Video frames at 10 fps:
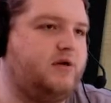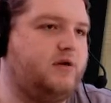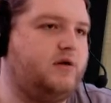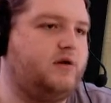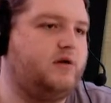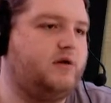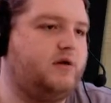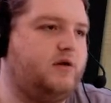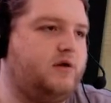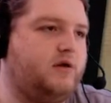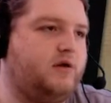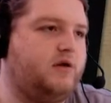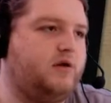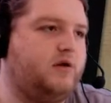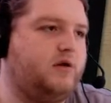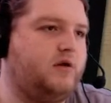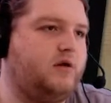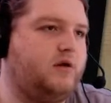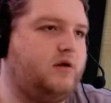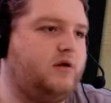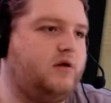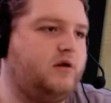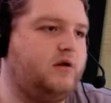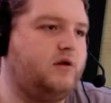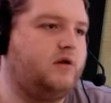Nobody speaks.